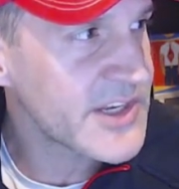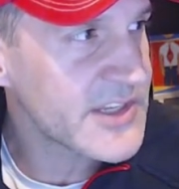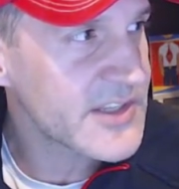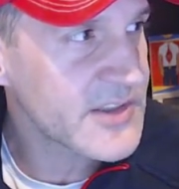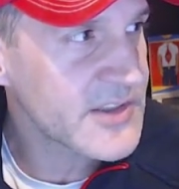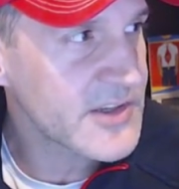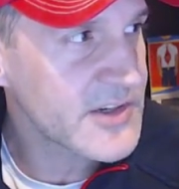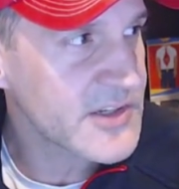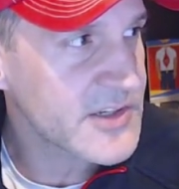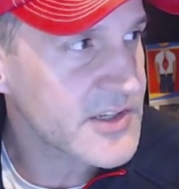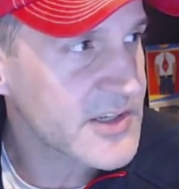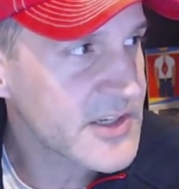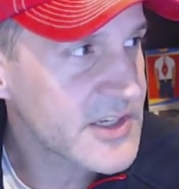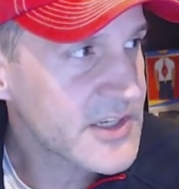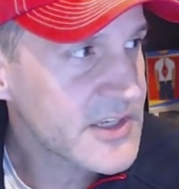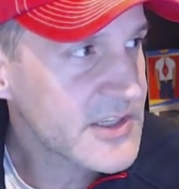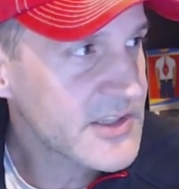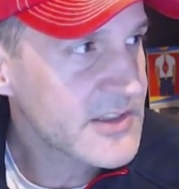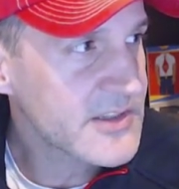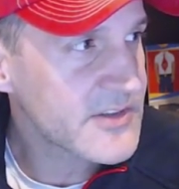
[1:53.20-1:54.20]
look,
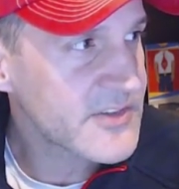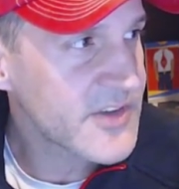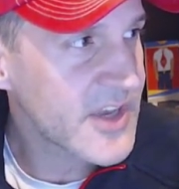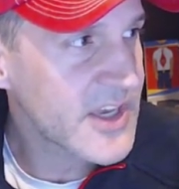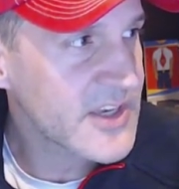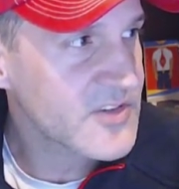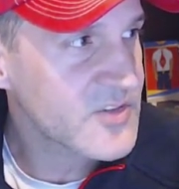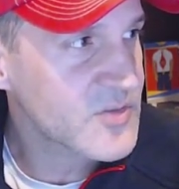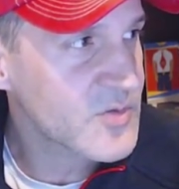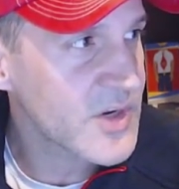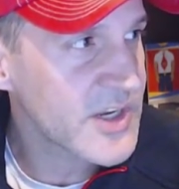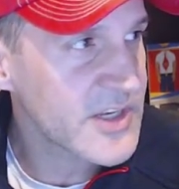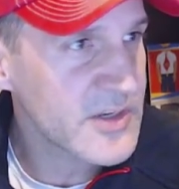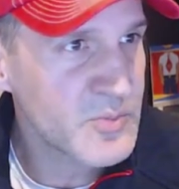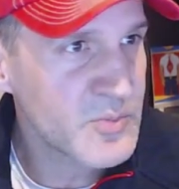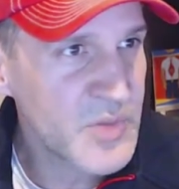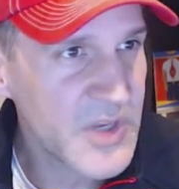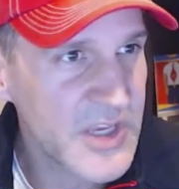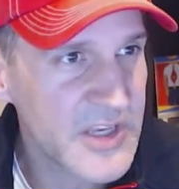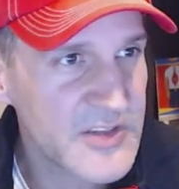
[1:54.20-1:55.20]
the text ran in
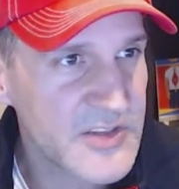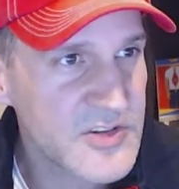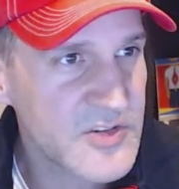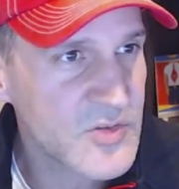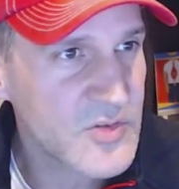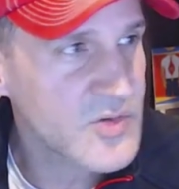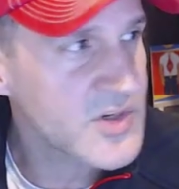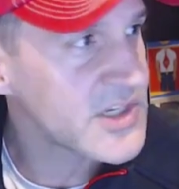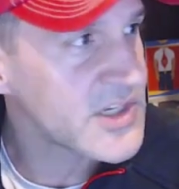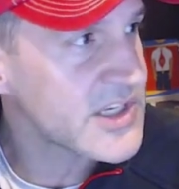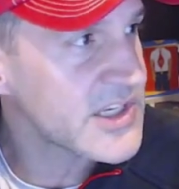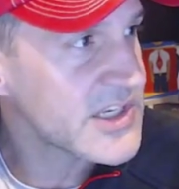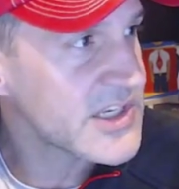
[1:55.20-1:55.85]
page 3.